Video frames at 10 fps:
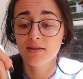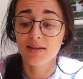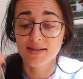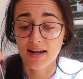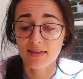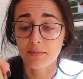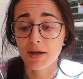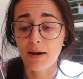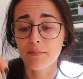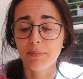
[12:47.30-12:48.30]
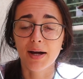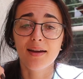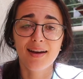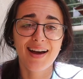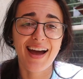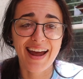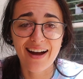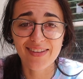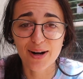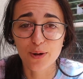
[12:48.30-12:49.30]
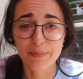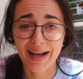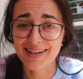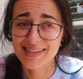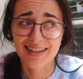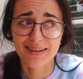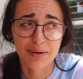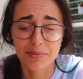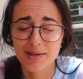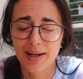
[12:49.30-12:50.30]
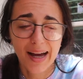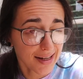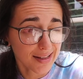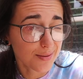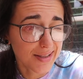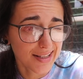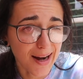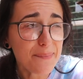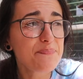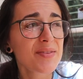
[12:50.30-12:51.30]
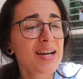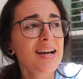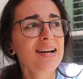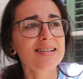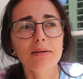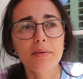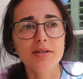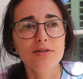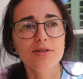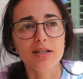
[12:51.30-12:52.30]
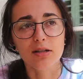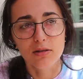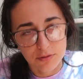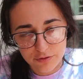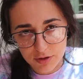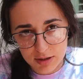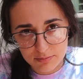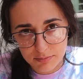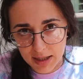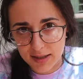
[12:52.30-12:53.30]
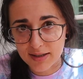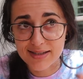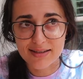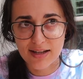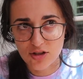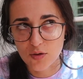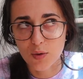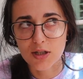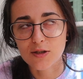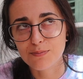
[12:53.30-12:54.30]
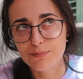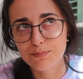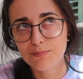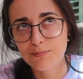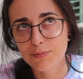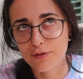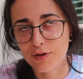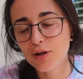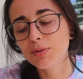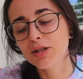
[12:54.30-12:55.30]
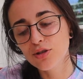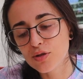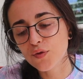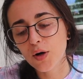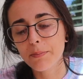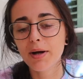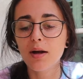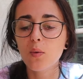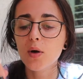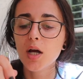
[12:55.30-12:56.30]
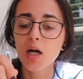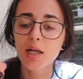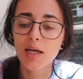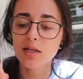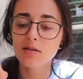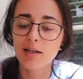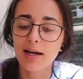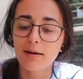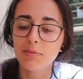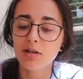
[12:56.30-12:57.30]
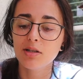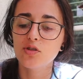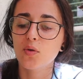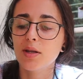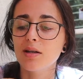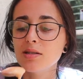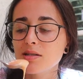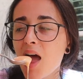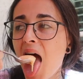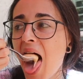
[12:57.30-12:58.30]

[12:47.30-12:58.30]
the xanthan gum, but I have that whole bag of xanthan gum, so I gotta use it up. Sometimes I'll use it in gluten-free baking because that's actually what it's preferably used for, but we're not gonna get into that. I'm gonna enjoy this.